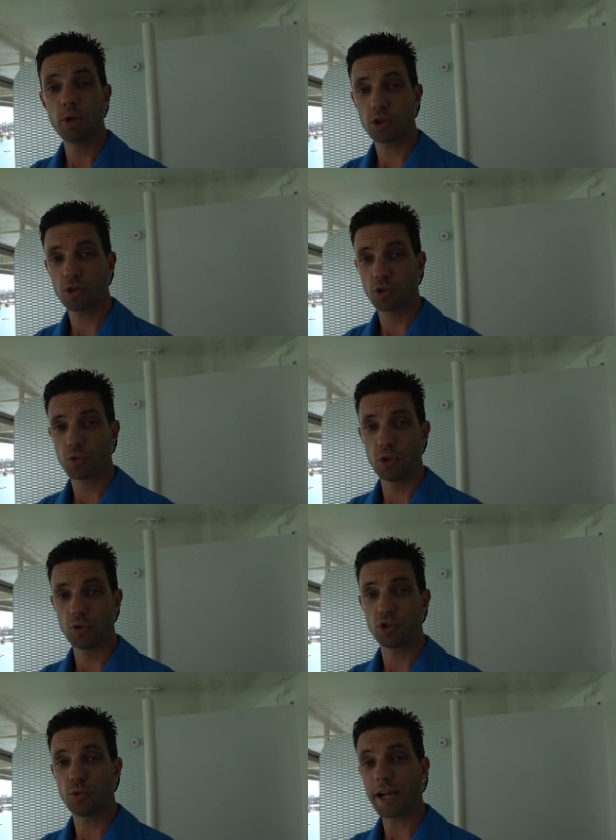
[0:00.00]
booked the
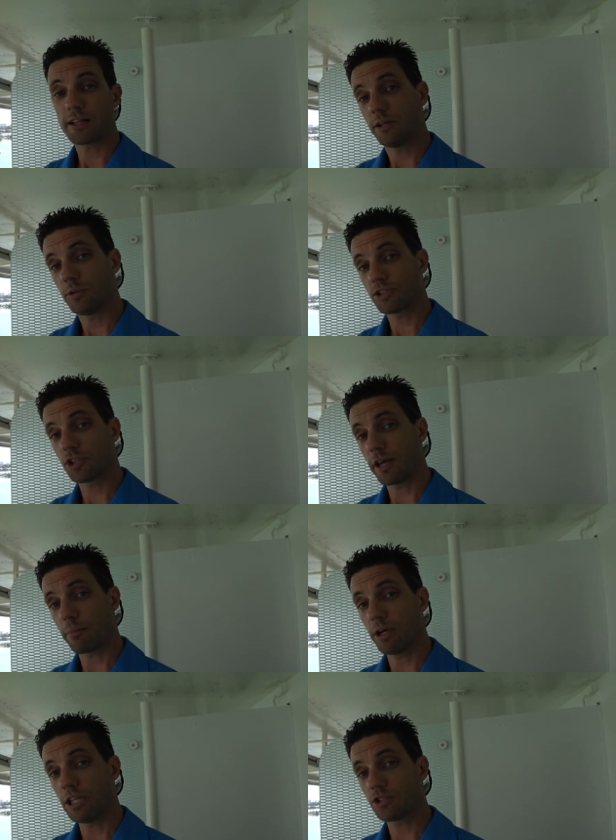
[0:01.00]
cruise directly with
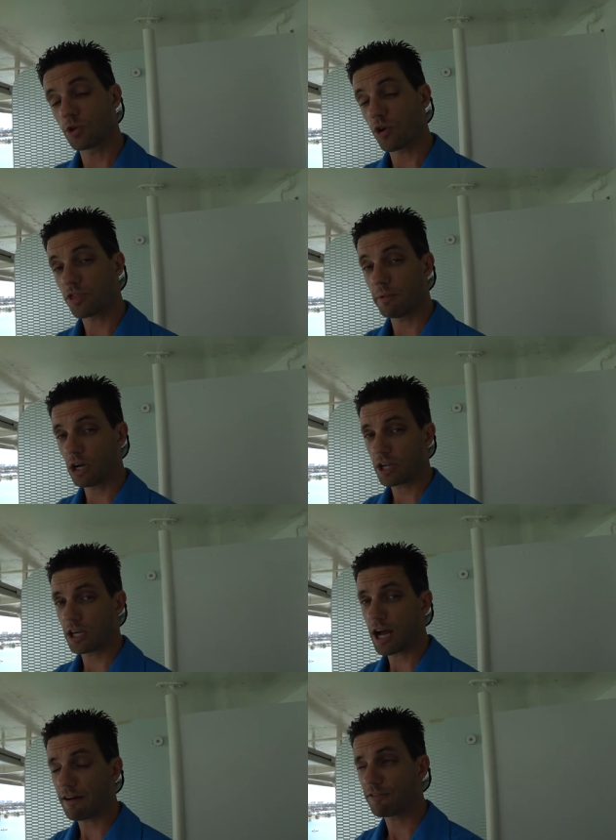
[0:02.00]
Celebrity's North
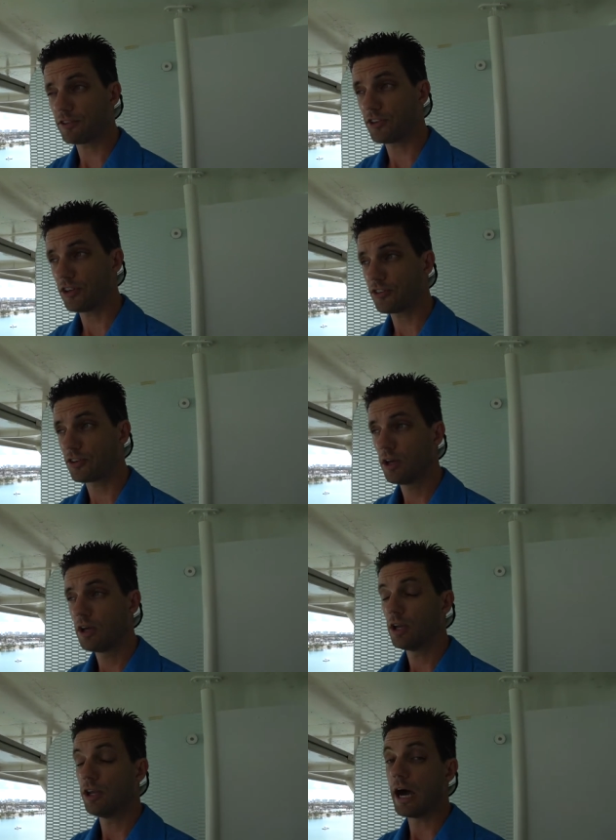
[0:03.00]
American offices,
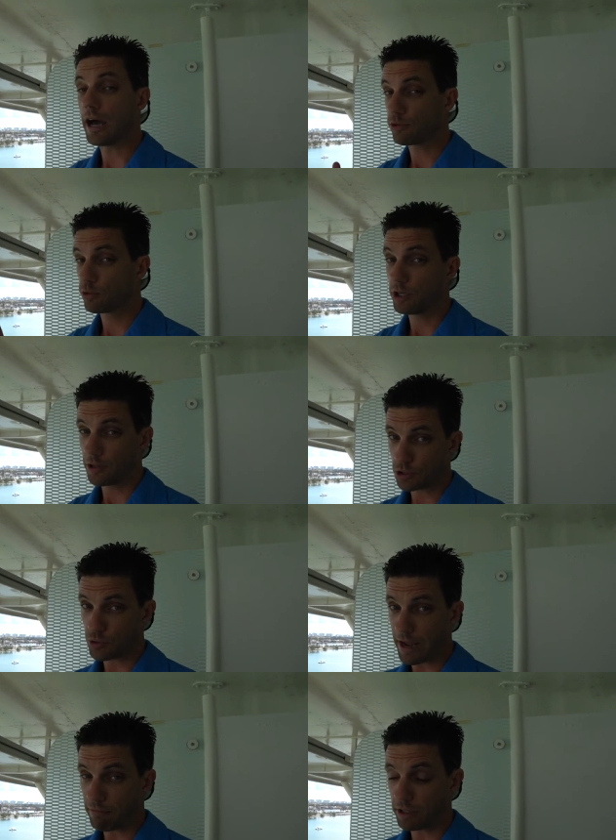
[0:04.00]
not through another
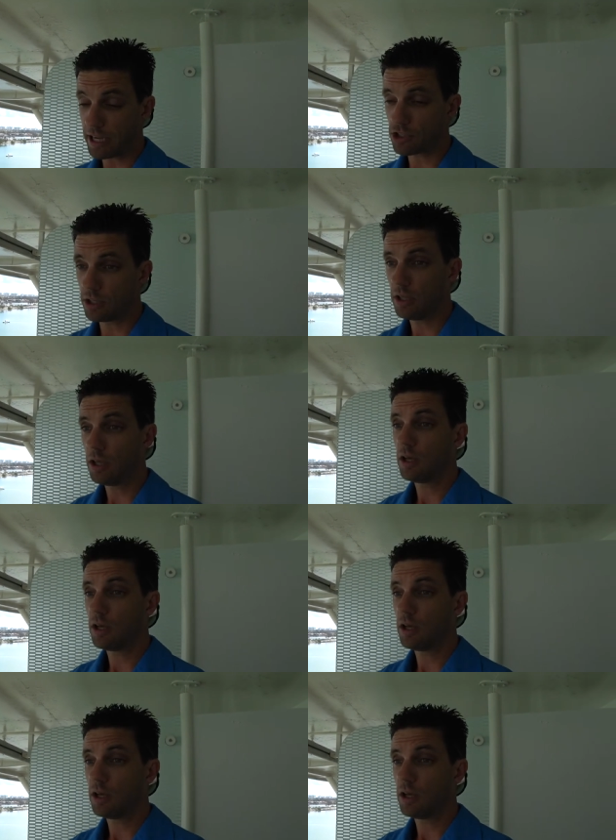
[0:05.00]
travel agent,